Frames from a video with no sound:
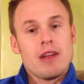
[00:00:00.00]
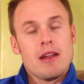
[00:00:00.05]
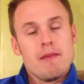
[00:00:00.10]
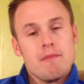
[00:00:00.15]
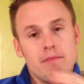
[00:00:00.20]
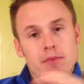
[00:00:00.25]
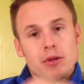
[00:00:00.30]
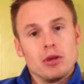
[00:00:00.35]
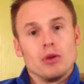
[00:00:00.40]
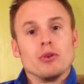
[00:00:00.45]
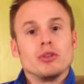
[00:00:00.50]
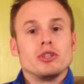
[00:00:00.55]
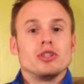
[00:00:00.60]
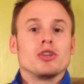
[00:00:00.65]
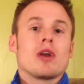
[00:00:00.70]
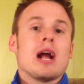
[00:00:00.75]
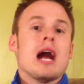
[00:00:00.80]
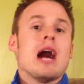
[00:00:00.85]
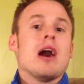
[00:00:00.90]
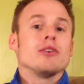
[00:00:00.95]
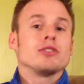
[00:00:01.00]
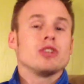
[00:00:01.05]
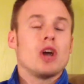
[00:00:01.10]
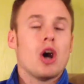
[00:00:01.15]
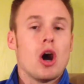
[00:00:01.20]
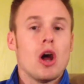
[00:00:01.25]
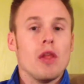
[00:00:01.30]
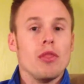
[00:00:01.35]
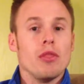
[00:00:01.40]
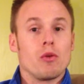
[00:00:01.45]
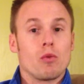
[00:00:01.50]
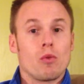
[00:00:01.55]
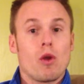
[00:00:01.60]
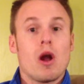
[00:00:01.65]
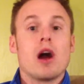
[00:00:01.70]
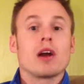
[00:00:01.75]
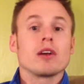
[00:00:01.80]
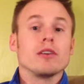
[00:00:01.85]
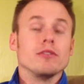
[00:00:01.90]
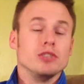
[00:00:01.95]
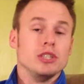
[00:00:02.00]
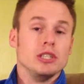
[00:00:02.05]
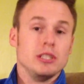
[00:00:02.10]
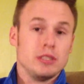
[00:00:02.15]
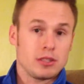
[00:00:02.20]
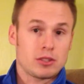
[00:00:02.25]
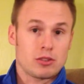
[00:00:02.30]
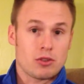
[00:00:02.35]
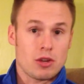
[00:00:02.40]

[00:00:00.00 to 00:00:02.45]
and build your house on the rock of Jesus